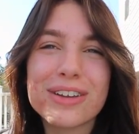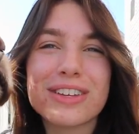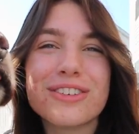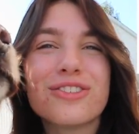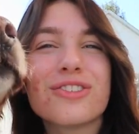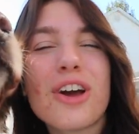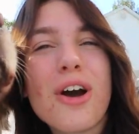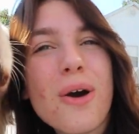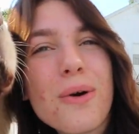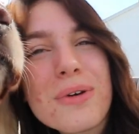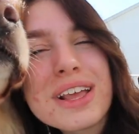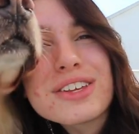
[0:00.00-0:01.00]
of the
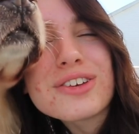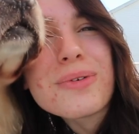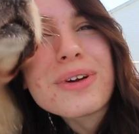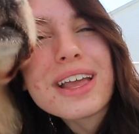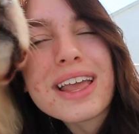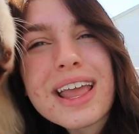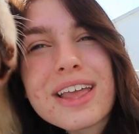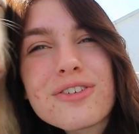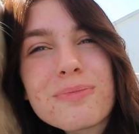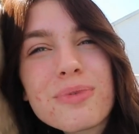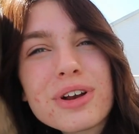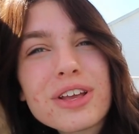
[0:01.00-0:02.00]
show. It's okay,
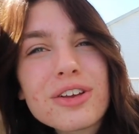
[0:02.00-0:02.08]
you're pretty